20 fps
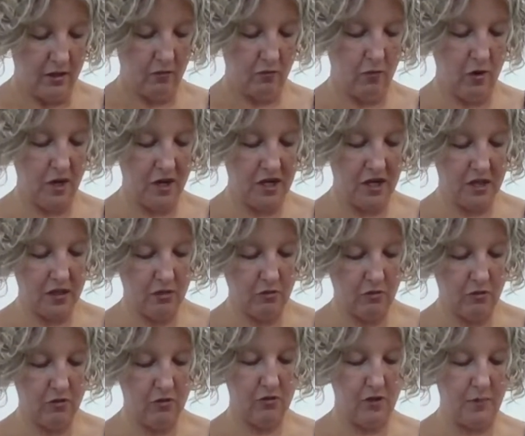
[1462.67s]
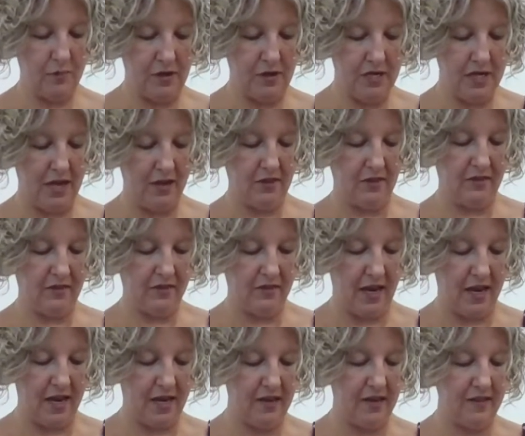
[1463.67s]
run it through up and down the
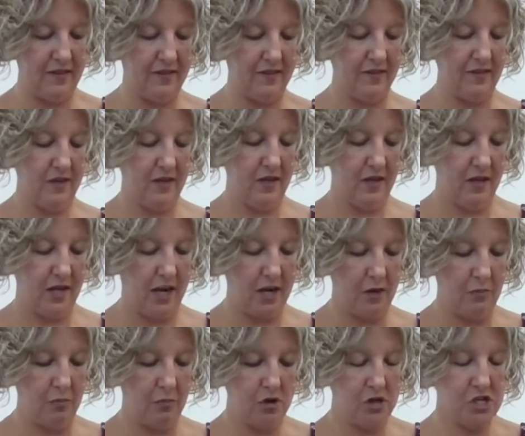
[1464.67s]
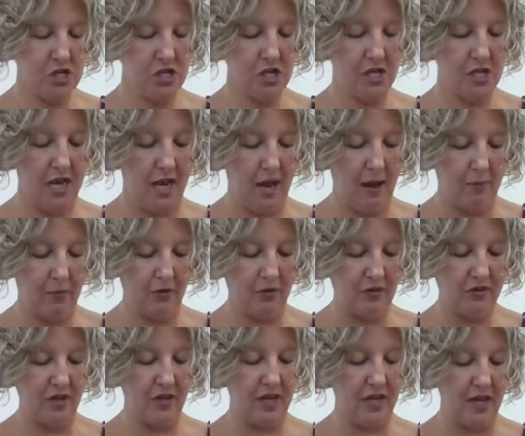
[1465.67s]
sides, kind of pushing the
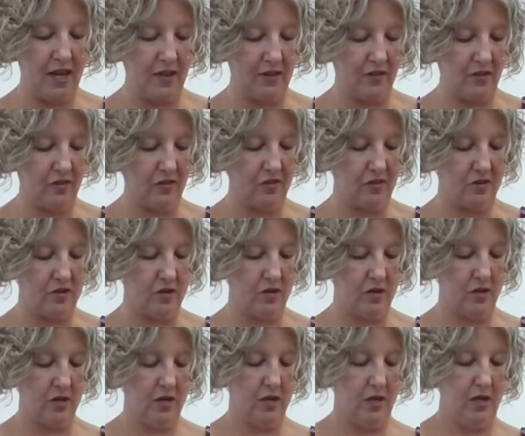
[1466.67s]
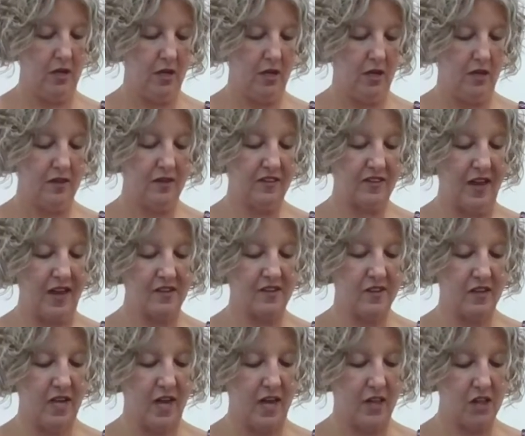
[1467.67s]
apples against the sides
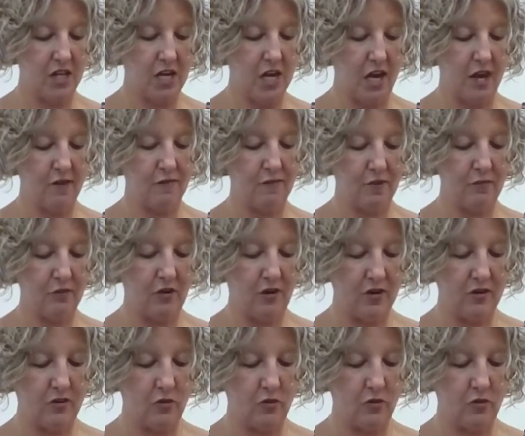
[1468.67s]
of the can, the knife, I'm sorry.